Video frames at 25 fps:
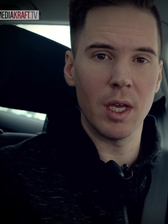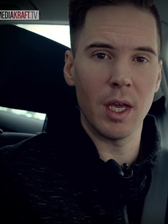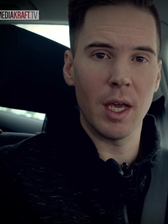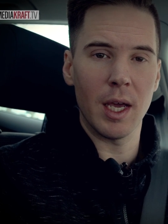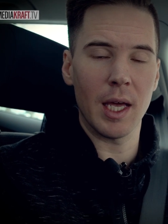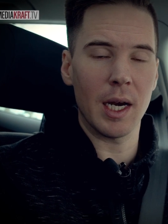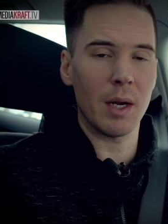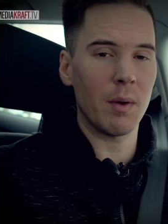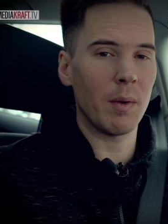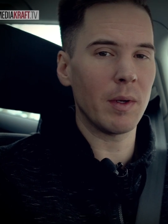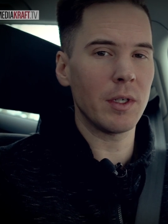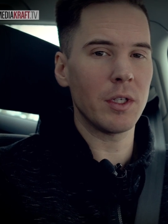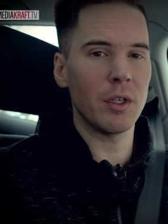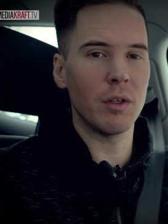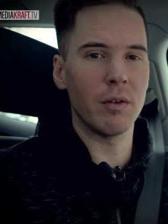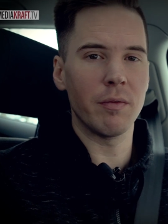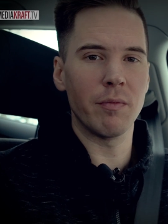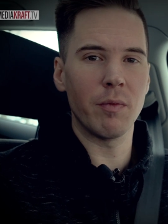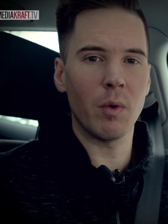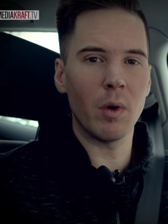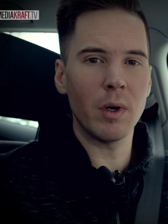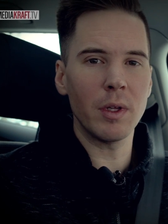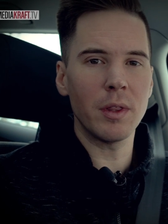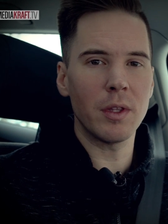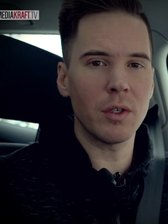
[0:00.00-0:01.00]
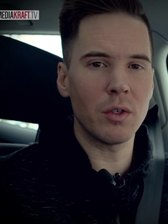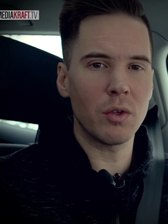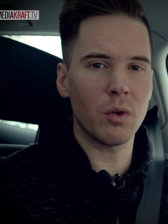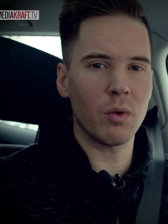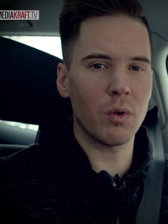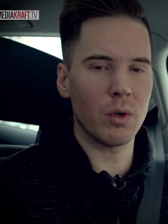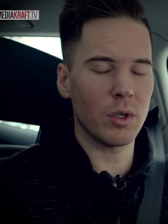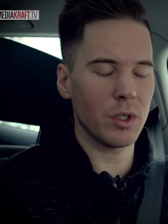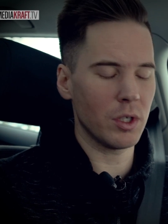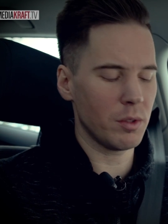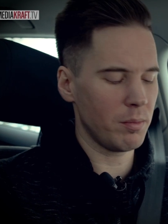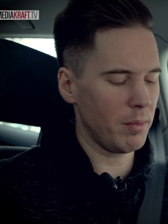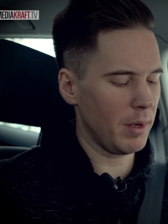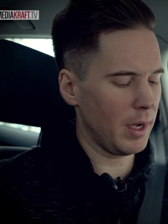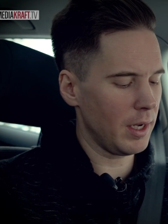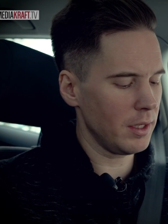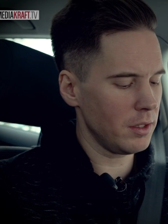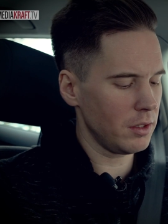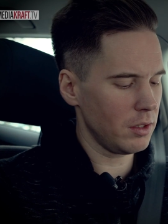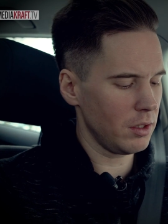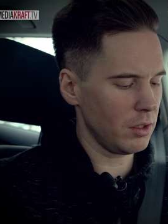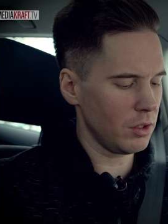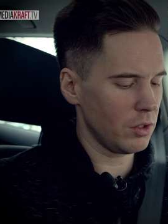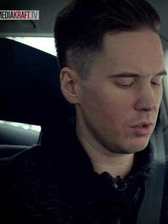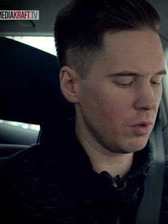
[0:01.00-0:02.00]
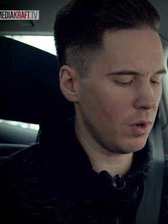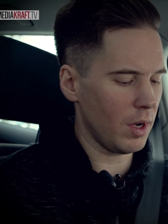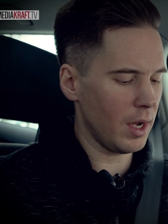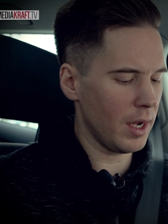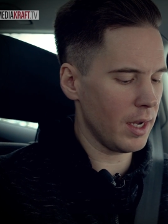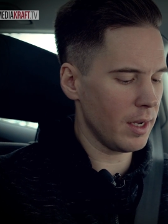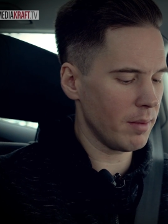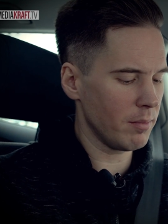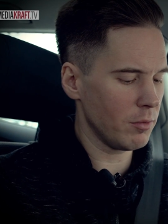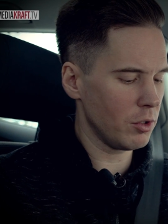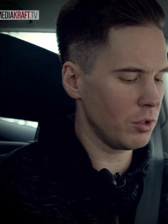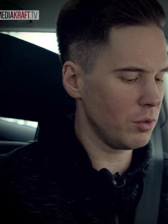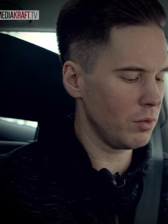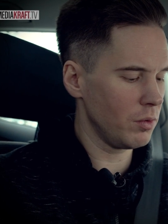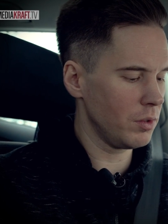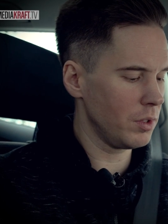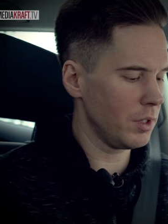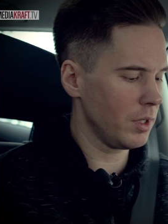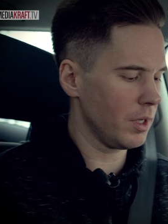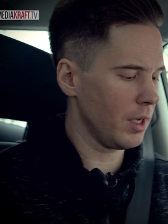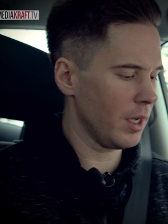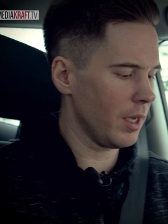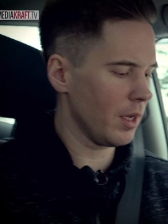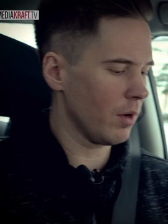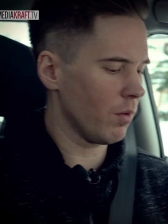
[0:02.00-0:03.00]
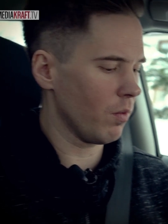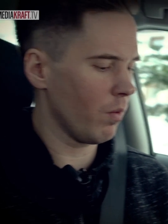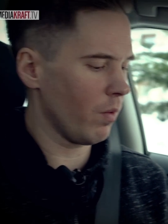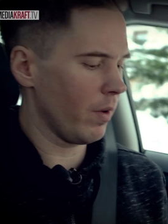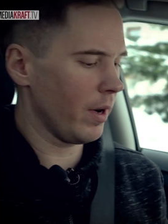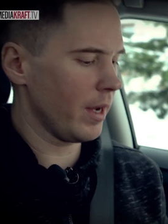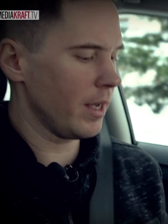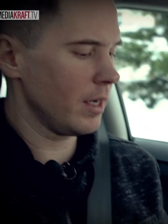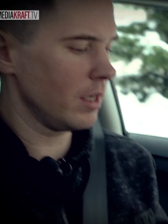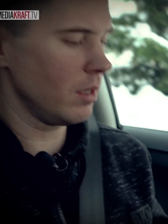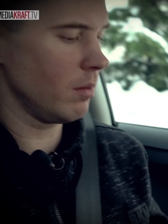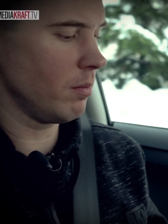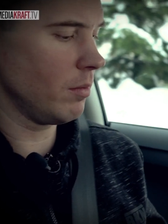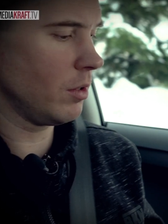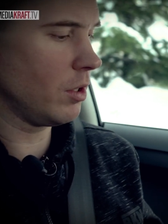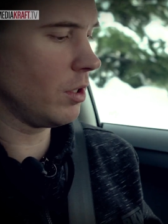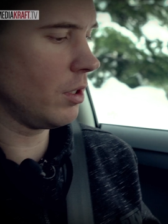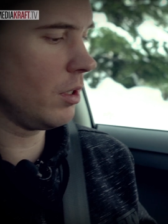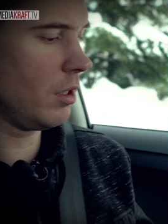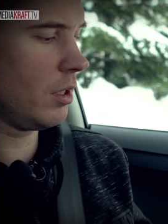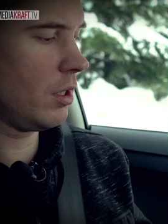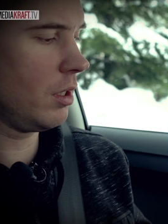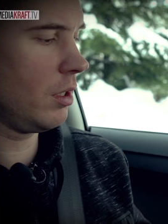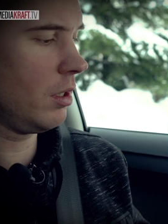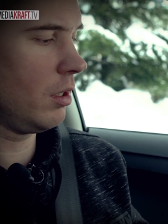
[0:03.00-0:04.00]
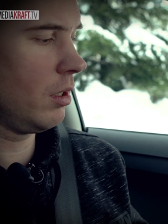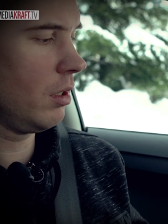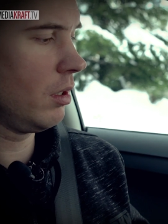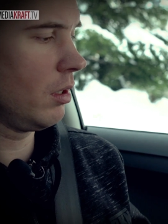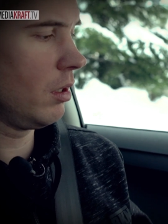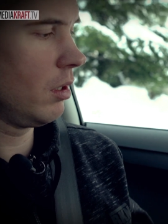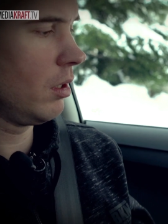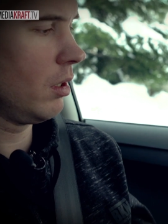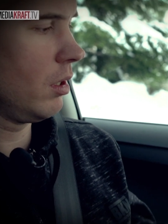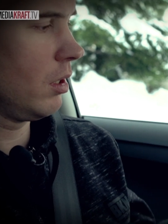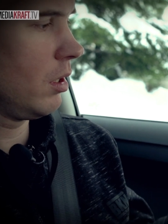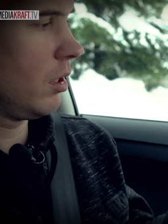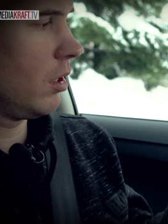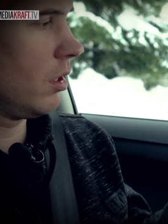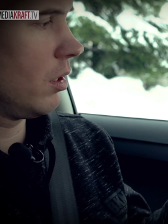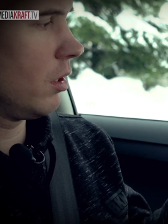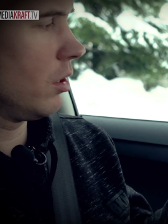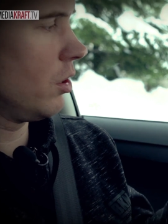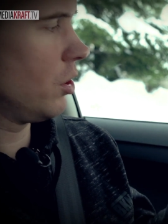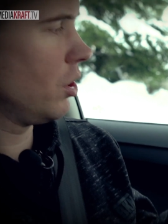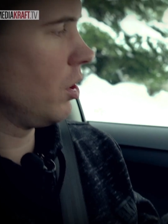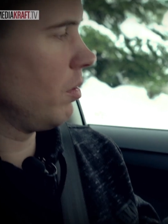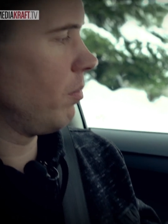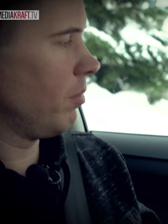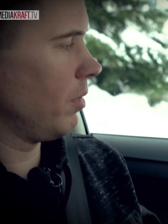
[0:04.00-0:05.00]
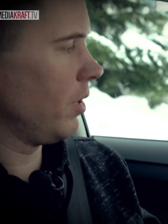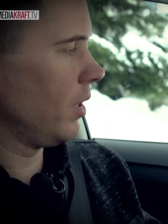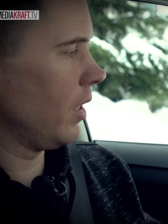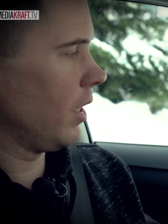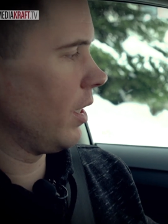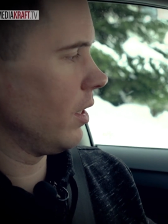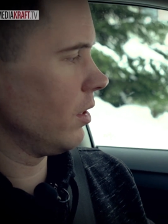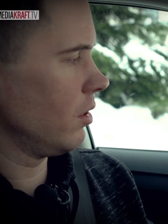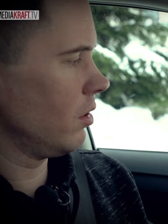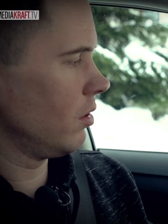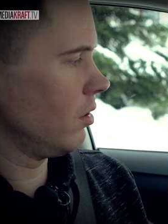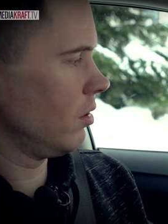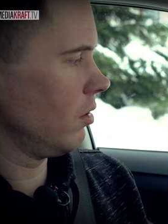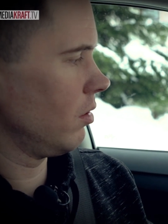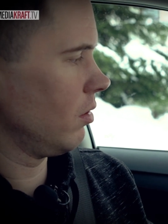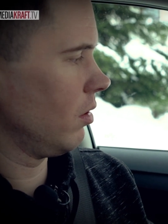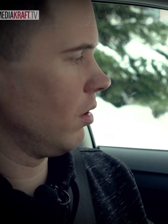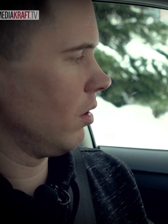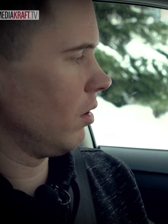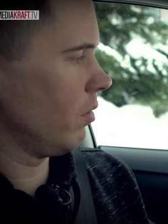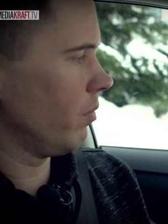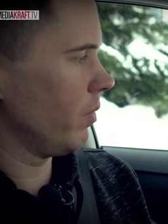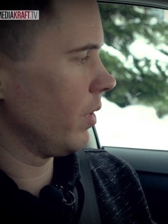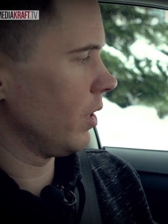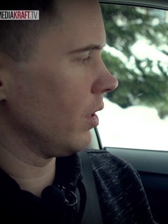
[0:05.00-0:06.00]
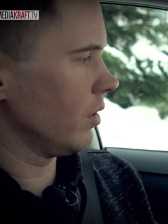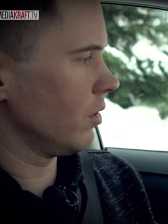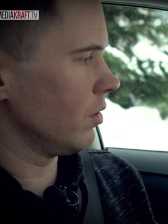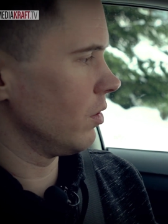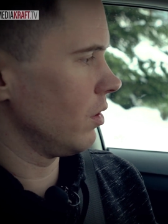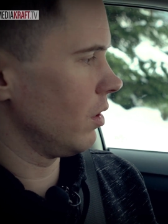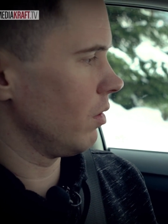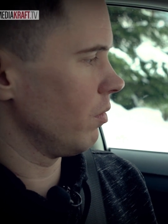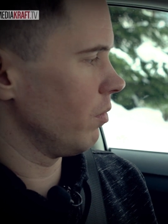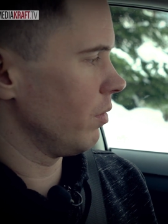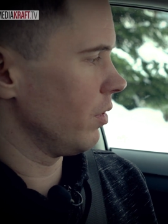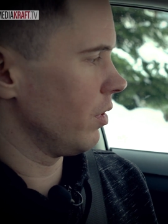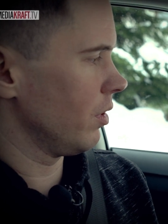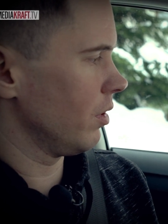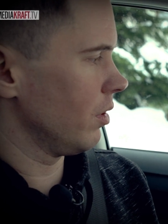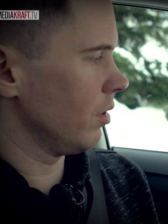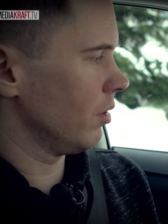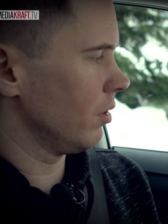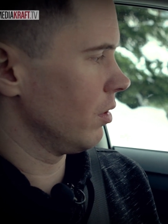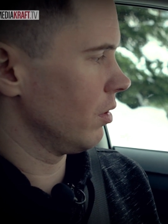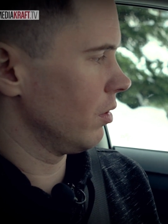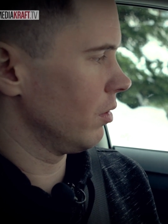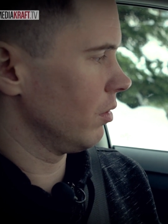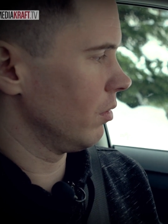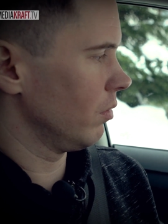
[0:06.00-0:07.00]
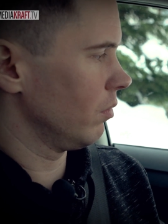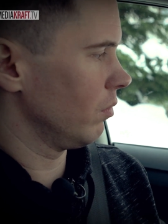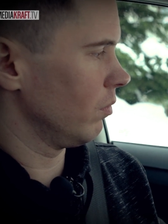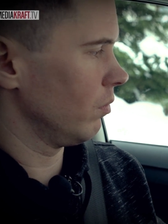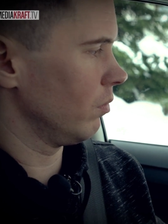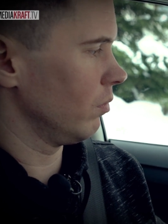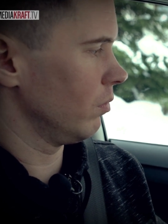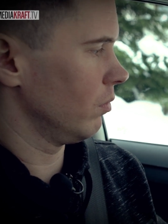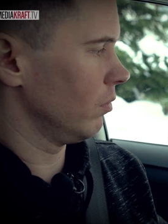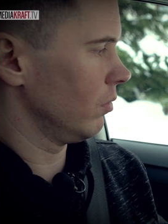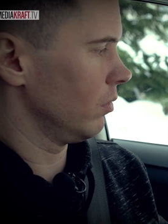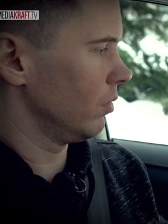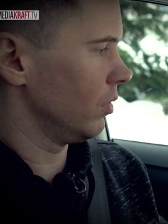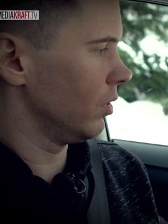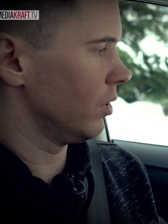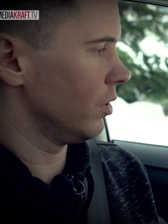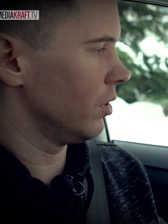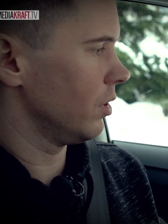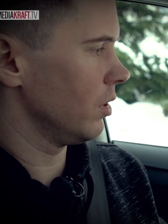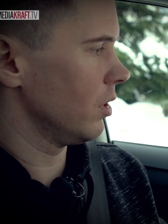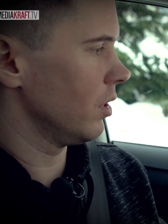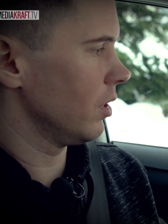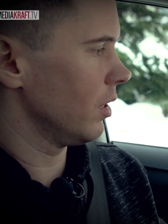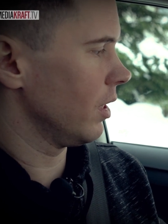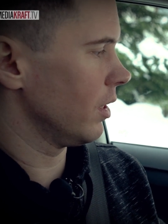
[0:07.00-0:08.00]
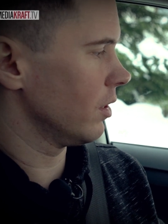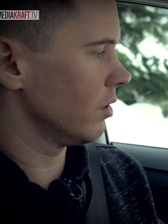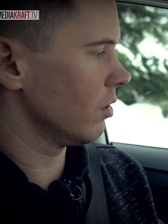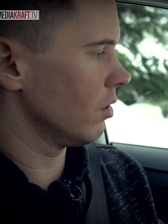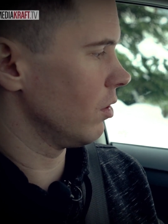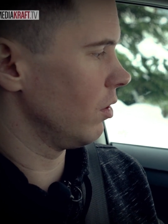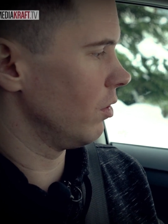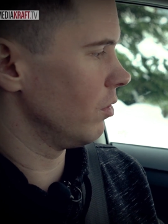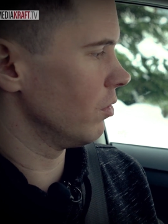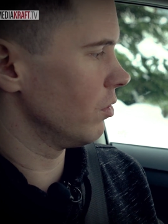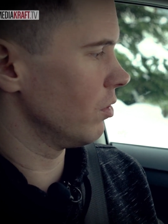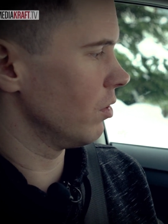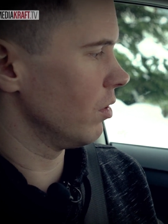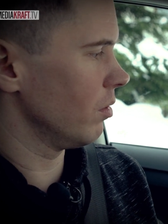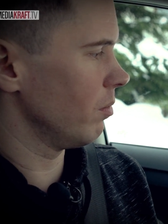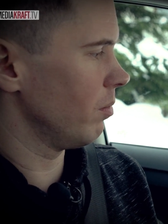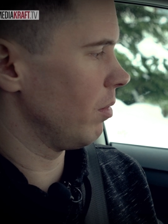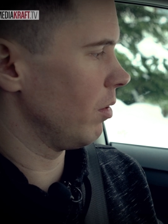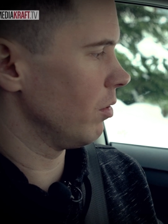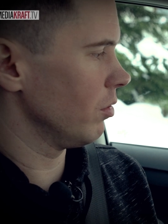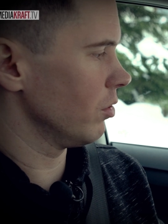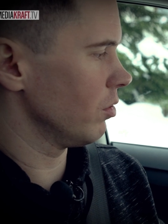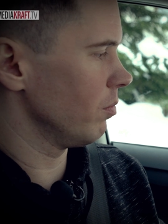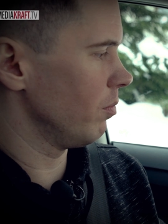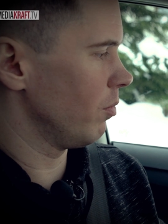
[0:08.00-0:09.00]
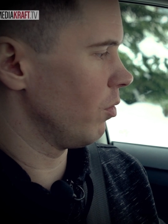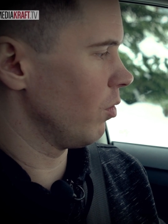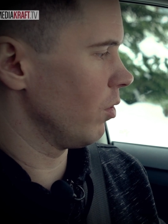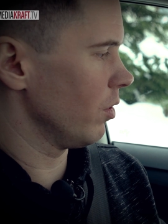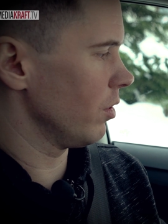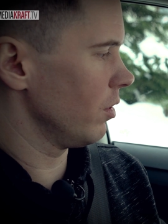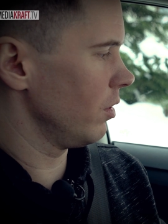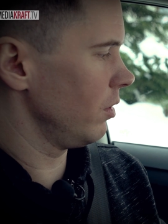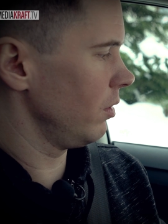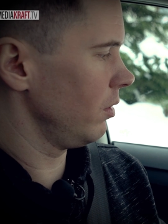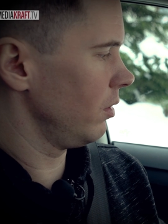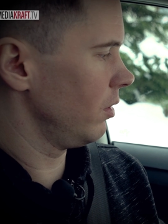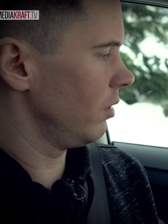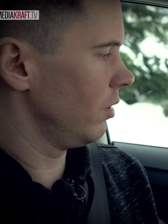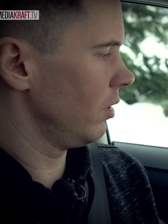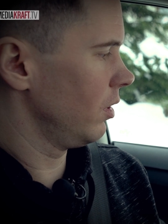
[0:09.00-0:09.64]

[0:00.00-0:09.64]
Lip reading: and I want to avoid the tourist spots, so I am choosing a random city in the GPS. We can start with a city that's close to the Polish border,